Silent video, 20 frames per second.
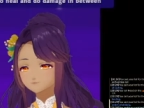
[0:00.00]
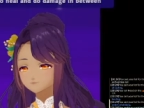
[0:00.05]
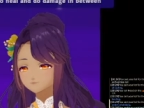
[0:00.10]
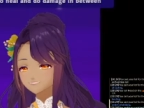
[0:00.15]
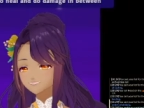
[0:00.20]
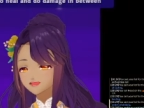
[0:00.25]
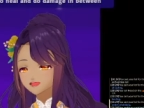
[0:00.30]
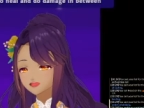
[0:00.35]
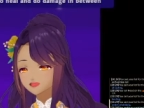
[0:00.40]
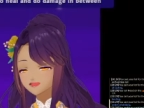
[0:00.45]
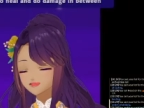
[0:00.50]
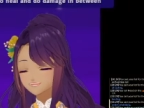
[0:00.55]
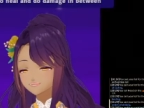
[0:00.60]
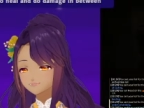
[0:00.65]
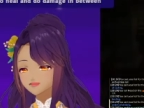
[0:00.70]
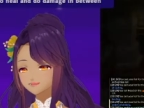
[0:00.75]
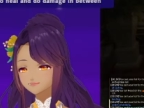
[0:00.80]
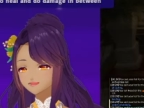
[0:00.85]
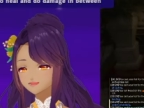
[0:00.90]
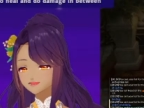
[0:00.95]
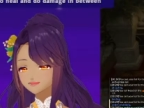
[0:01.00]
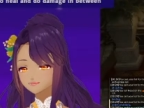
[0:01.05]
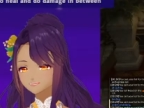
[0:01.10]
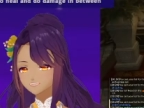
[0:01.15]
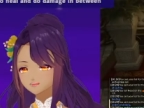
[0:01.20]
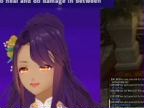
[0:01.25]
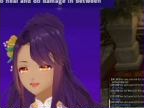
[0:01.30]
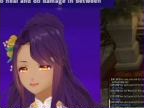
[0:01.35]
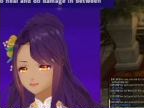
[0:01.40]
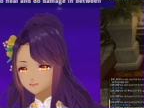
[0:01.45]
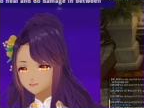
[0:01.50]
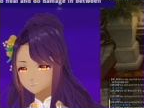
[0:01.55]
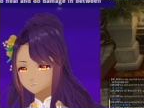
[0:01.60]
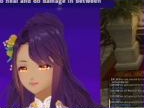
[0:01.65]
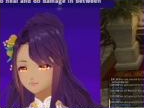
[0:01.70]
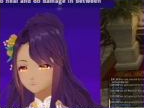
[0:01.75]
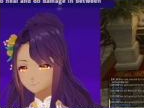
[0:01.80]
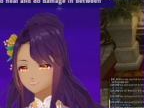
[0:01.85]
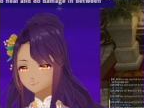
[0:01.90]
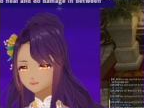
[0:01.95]
My habit was watching tank first
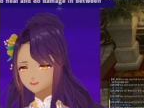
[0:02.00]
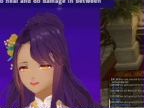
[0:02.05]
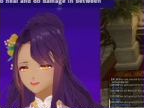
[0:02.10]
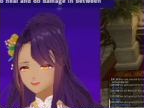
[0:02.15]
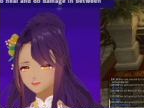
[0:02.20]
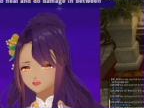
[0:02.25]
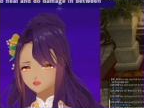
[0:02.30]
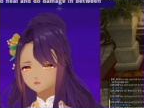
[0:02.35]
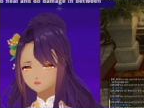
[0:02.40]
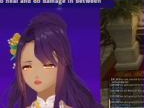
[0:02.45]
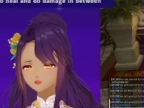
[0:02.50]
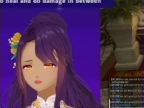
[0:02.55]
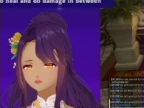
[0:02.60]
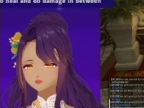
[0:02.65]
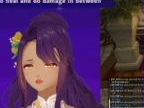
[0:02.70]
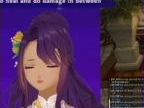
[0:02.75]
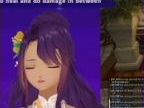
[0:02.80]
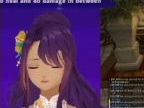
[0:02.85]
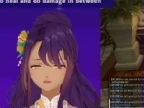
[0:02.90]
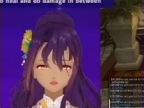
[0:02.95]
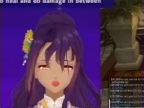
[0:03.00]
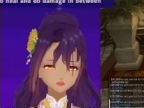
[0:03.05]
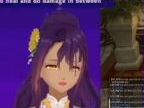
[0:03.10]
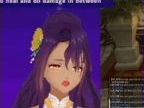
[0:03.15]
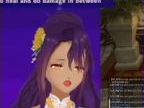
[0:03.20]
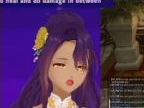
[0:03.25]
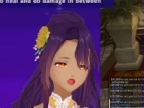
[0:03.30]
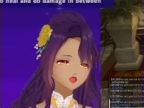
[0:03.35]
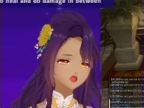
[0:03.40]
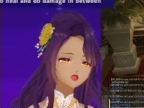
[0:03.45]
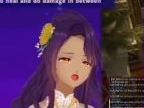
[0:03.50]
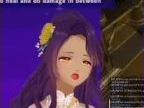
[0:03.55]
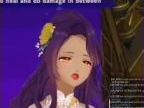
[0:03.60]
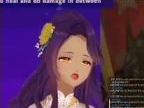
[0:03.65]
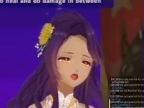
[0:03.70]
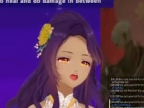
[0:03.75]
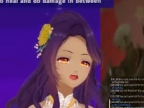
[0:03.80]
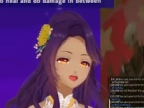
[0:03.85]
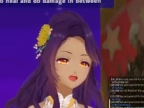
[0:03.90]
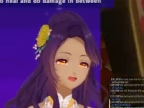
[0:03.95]
until they hit 50s heal.
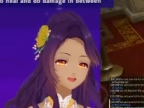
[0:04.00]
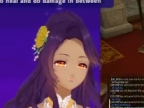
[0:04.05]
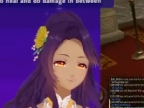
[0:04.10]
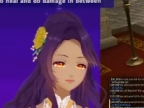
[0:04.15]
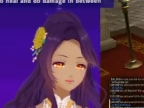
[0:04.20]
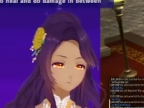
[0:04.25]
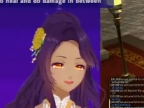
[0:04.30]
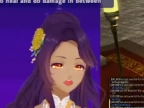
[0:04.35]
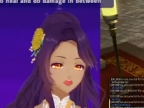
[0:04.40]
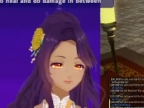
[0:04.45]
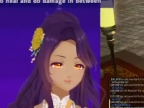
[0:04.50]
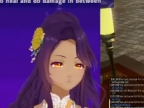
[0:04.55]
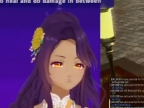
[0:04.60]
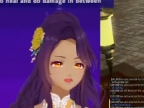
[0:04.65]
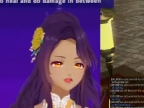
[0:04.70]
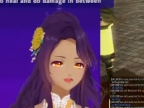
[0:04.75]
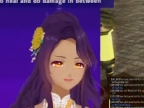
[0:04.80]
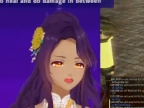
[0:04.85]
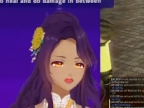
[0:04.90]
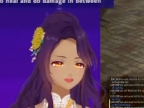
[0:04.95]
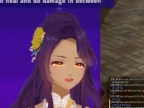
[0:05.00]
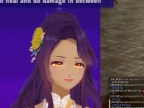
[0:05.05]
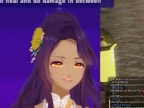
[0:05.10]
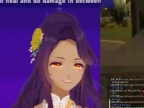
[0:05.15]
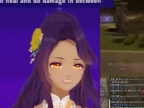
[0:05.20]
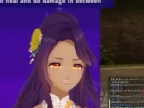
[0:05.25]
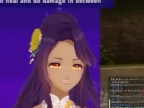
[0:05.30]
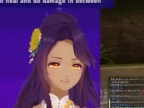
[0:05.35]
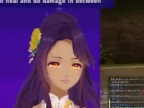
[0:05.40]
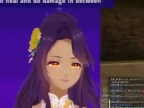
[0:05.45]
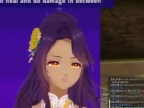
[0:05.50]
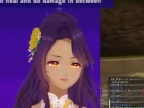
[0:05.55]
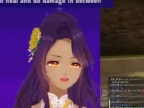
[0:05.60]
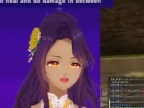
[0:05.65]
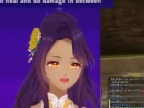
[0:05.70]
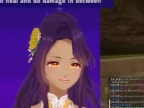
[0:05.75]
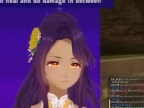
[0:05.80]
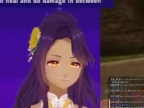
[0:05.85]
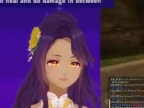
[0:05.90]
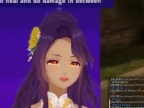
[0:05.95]
Ah, I see. So, well, yeah, I
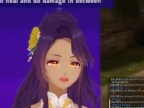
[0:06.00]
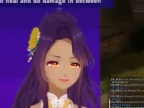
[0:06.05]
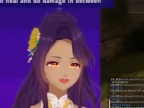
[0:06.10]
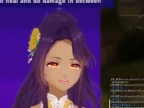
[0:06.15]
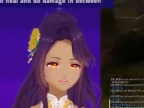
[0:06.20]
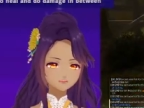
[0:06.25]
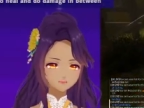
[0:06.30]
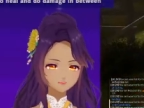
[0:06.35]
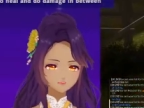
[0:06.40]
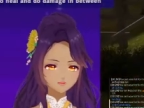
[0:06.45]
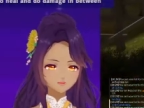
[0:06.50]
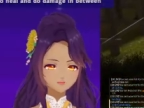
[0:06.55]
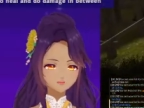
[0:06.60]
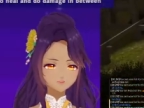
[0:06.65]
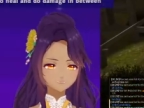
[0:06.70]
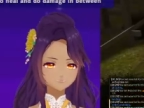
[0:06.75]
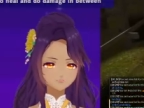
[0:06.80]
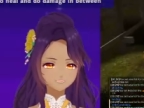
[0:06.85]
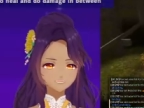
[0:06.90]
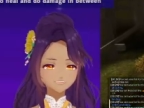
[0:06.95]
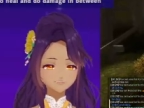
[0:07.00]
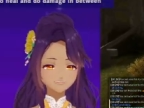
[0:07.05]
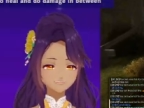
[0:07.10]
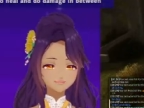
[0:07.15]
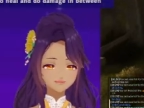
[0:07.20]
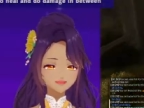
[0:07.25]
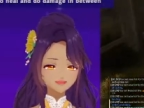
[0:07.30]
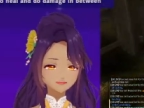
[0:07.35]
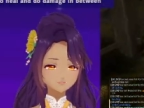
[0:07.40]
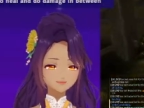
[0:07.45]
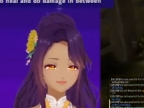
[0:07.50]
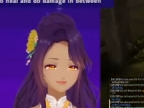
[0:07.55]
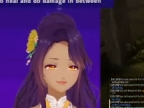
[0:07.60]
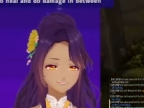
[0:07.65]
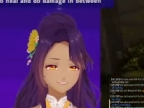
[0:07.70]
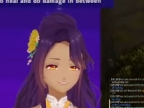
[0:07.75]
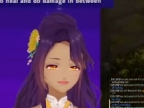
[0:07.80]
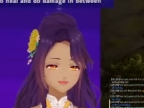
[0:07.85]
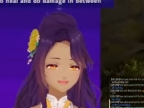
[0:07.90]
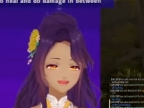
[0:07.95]
guess priority is tank, because if
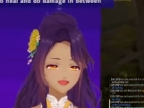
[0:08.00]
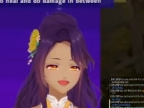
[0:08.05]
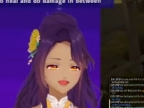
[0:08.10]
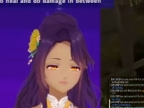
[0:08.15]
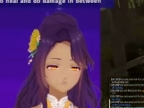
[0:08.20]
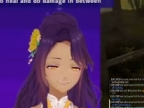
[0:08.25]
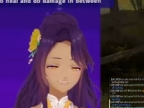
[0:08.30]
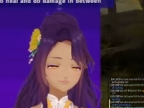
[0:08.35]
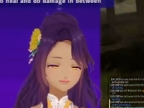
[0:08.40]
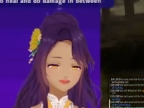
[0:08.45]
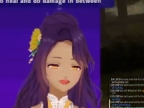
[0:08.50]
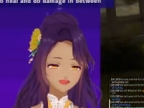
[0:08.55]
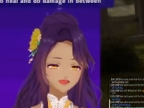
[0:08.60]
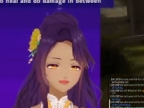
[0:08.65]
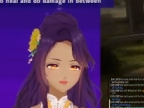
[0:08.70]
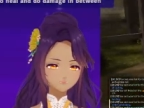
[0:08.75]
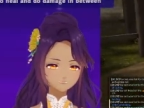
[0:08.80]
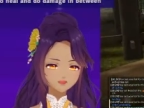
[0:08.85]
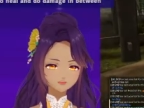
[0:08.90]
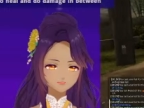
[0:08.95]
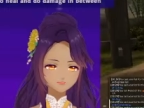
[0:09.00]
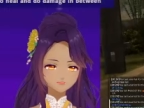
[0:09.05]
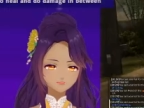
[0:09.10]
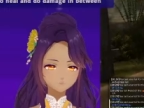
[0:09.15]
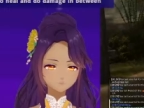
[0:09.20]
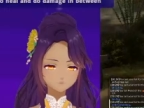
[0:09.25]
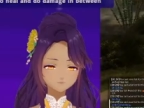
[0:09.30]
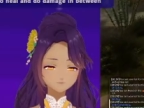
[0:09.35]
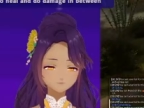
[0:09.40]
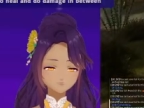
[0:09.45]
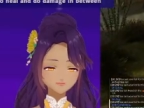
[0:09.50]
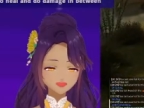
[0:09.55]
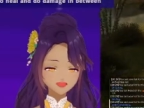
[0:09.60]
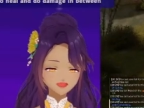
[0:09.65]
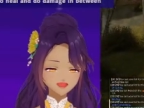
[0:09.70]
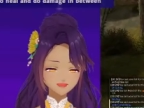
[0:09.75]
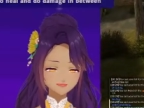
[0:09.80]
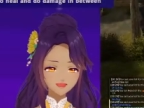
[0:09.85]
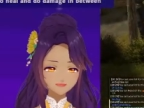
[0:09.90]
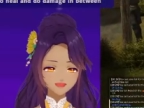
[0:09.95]
tank dies, everybody starts
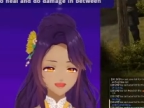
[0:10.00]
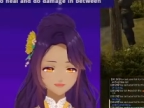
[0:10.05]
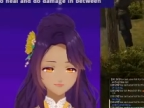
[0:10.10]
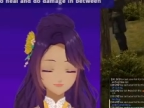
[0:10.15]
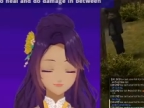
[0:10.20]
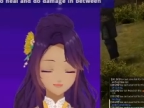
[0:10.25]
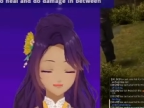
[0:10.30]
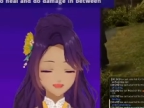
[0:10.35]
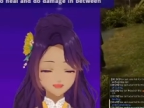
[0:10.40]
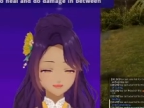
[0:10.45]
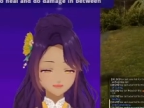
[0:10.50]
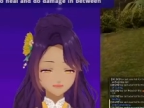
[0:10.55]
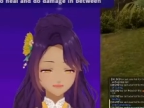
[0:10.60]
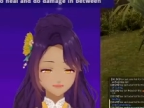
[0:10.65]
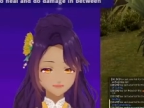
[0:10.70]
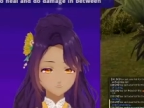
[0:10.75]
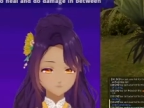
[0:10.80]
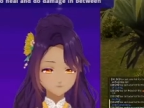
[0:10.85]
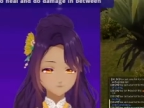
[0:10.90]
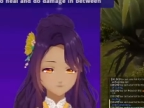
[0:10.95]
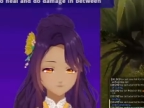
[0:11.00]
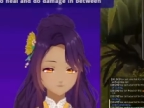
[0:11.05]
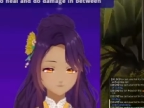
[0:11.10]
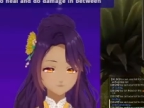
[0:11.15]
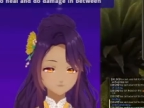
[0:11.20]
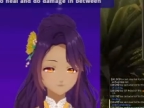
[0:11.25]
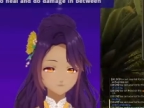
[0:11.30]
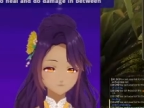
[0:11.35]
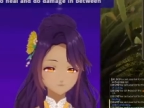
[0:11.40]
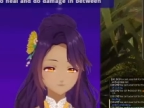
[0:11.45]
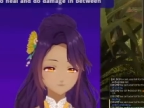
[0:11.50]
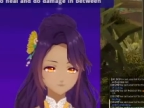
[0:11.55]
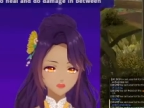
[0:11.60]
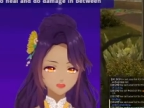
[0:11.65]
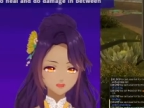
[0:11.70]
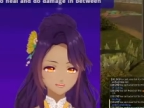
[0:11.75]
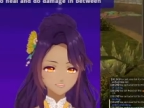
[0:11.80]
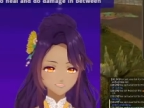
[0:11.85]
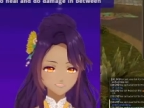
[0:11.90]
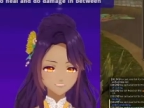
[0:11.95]
dying one after the other.
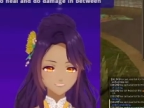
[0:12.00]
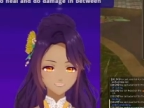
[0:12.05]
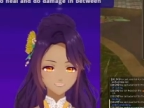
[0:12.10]
Okay.